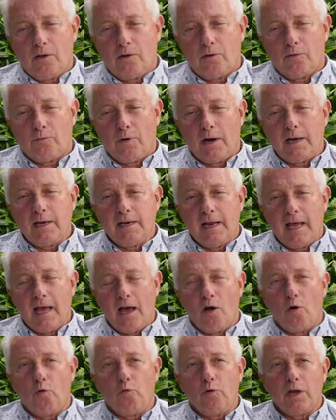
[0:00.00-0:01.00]
Right
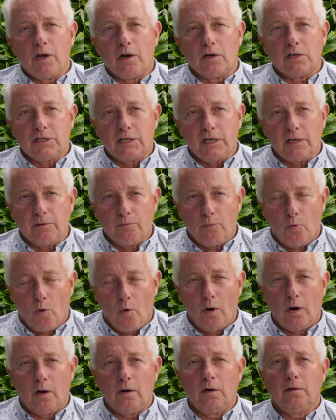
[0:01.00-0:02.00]
now we are seeing
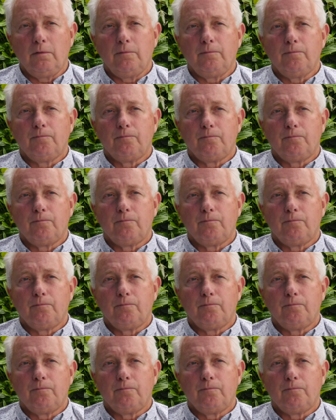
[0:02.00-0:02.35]
more